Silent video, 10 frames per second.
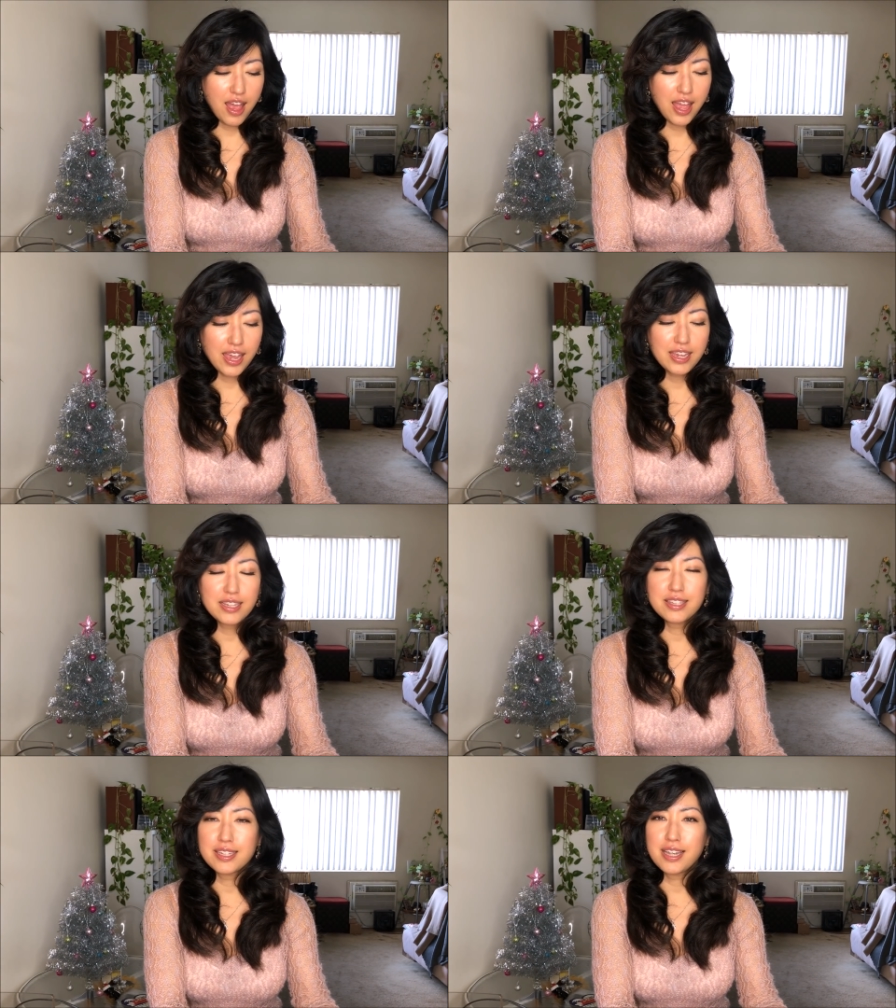
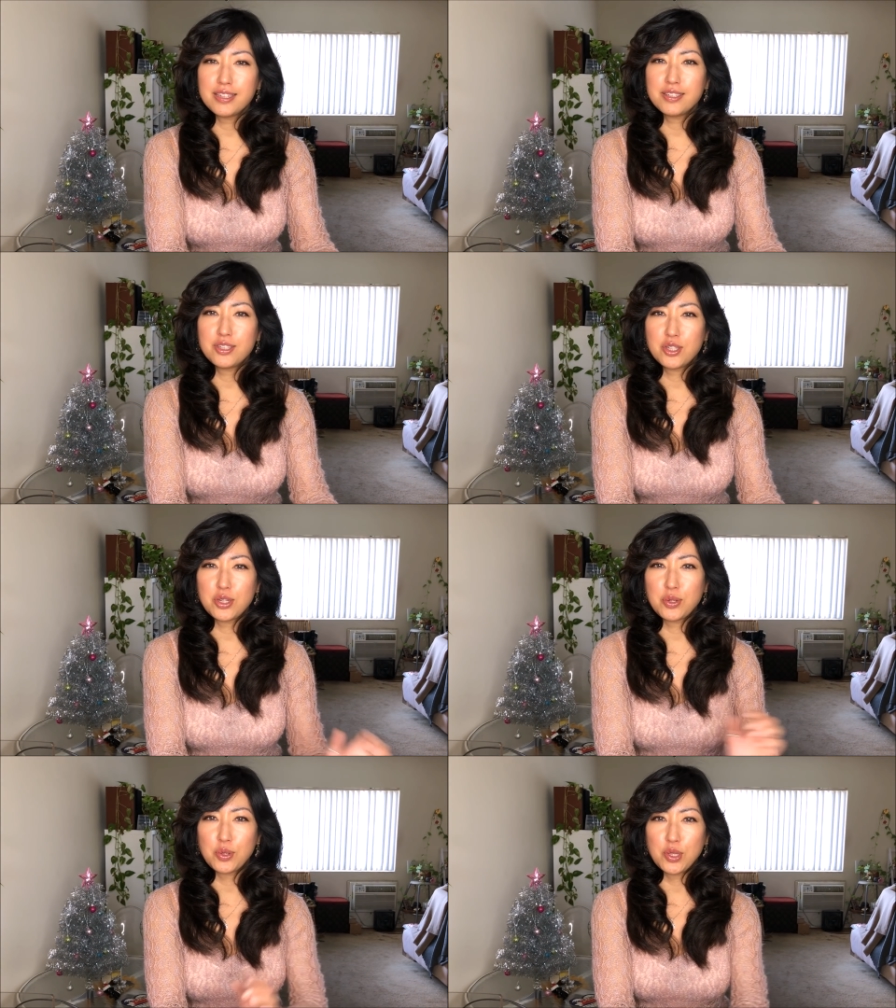I tend
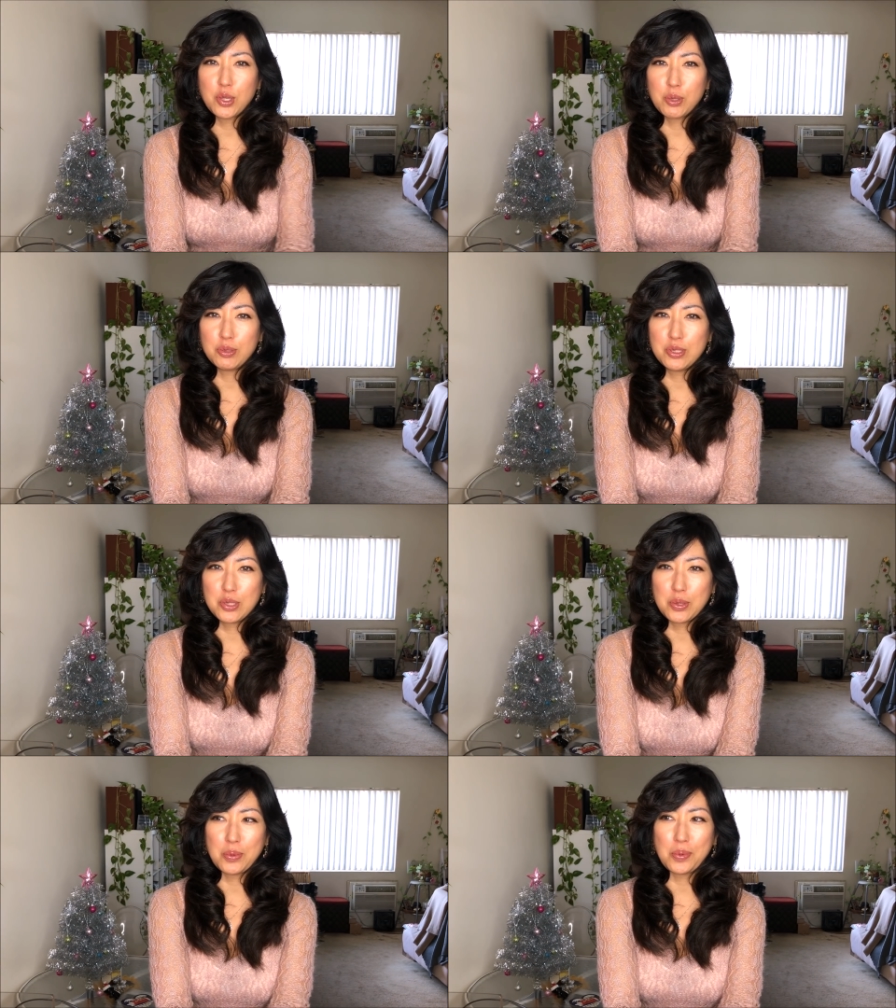to go
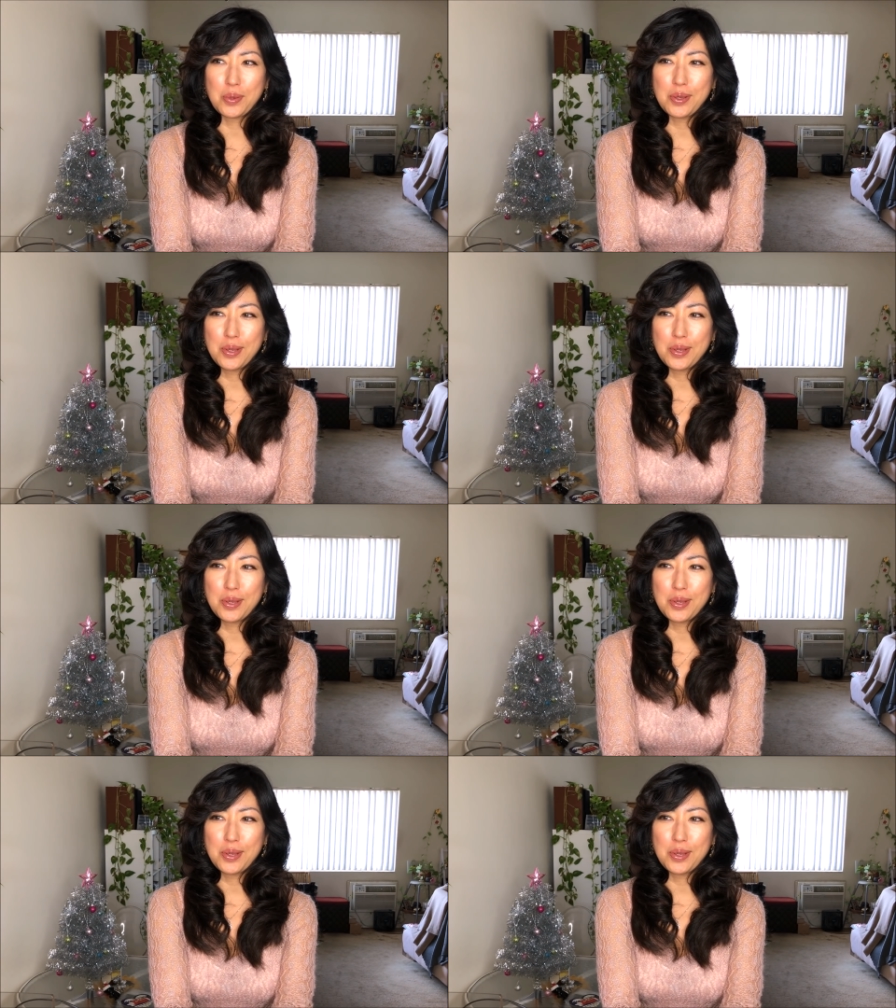to